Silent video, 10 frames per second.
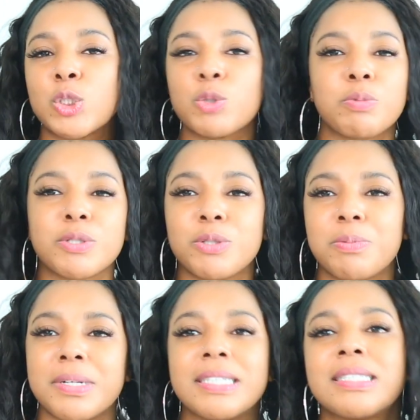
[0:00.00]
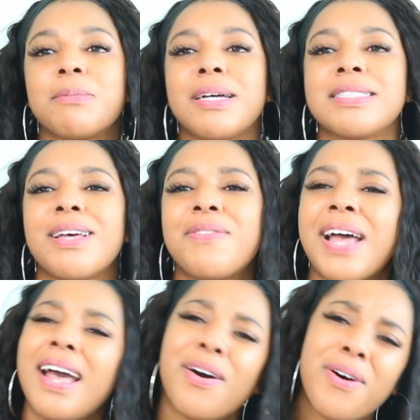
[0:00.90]
super duper into myself
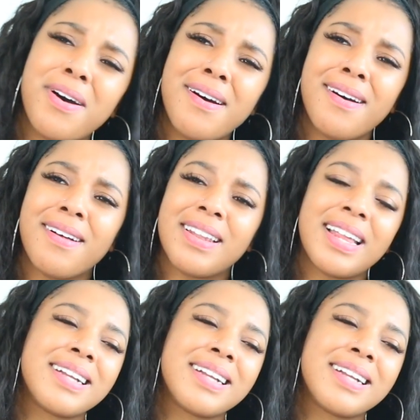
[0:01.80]
at all.